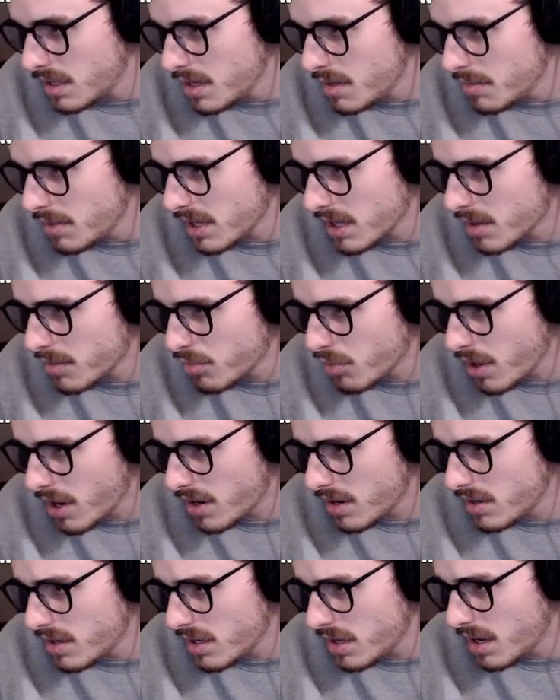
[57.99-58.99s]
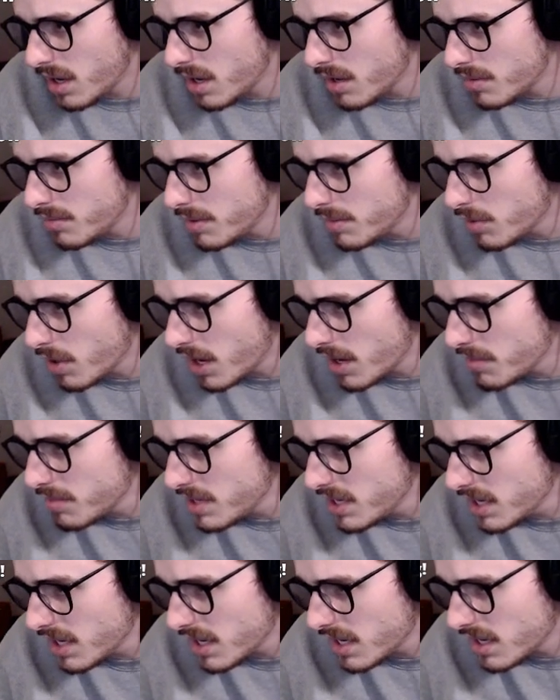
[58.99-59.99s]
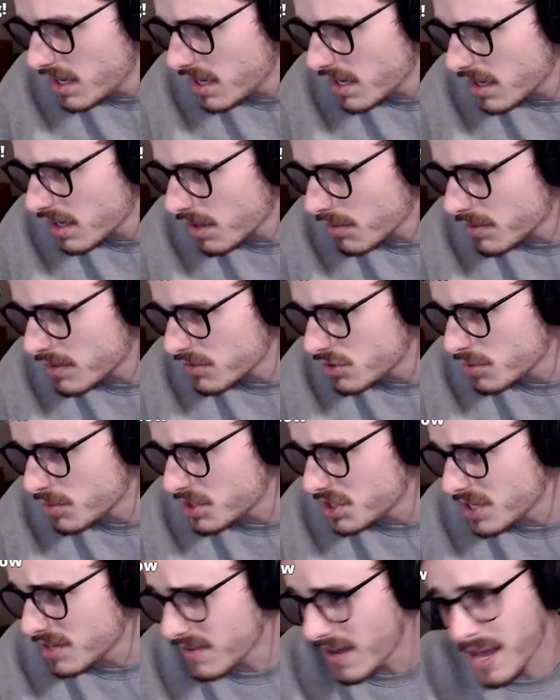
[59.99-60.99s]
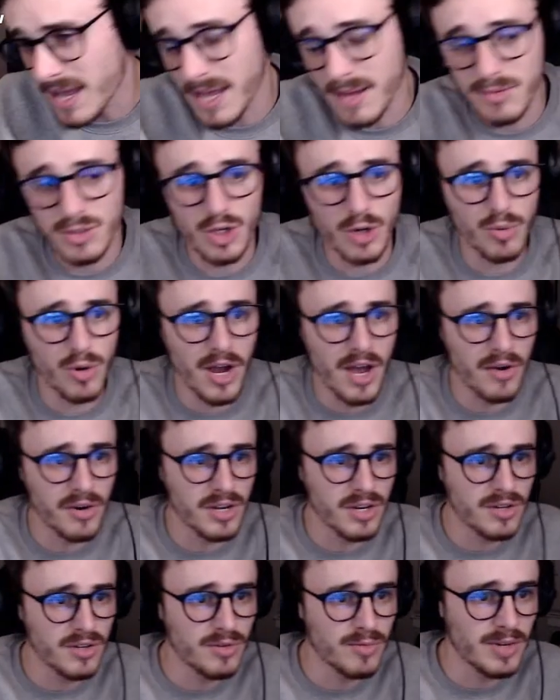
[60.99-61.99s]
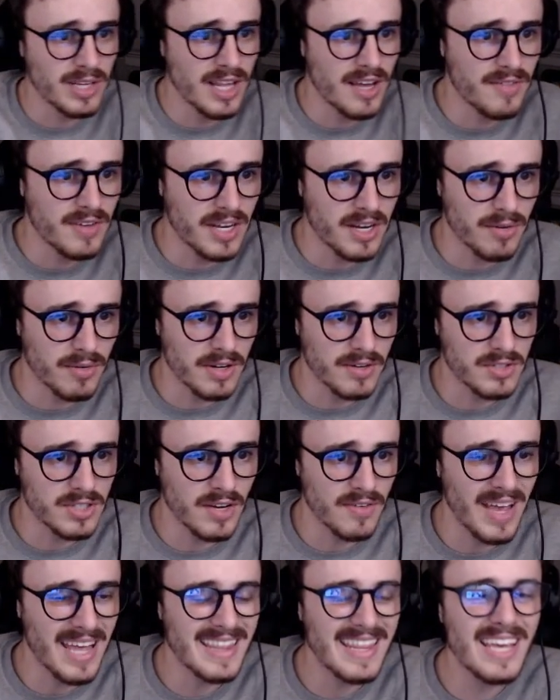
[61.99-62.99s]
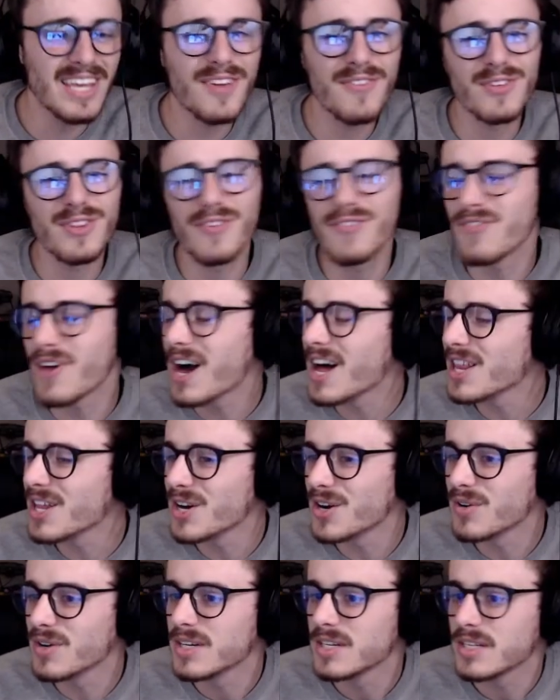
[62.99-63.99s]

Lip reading: Hey, I'm proud of, be proud of me. Got rid of so much stuff. I am so proud. We love getting rid of stuff. And thank you for the follow.